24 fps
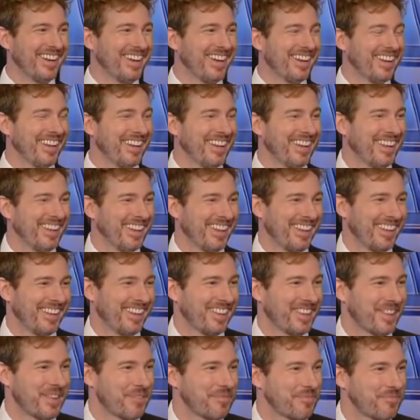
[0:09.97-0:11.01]
We're talking
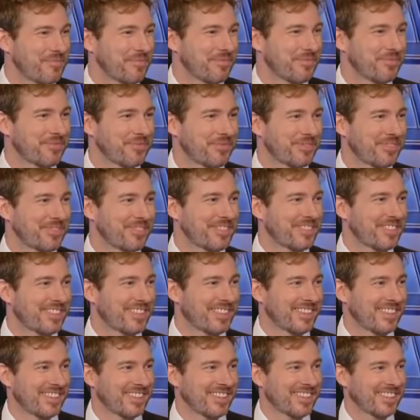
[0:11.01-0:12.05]
now about
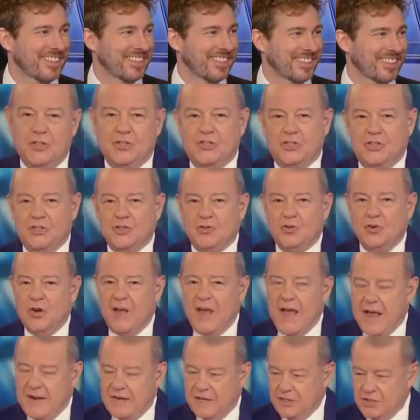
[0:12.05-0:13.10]
perception versus
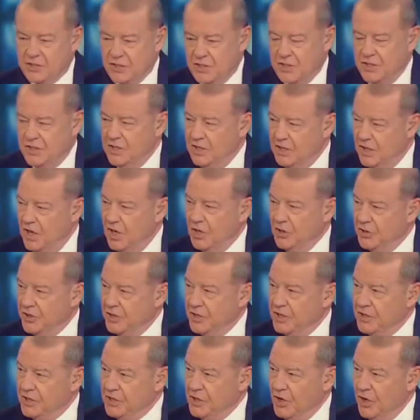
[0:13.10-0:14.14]
reality on
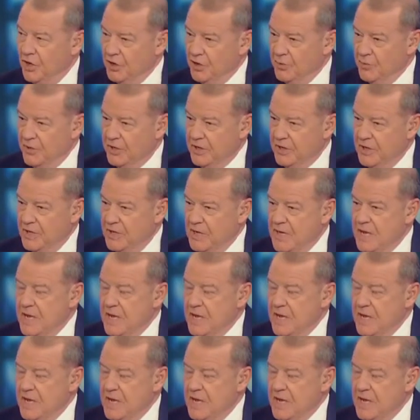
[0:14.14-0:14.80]
the economy.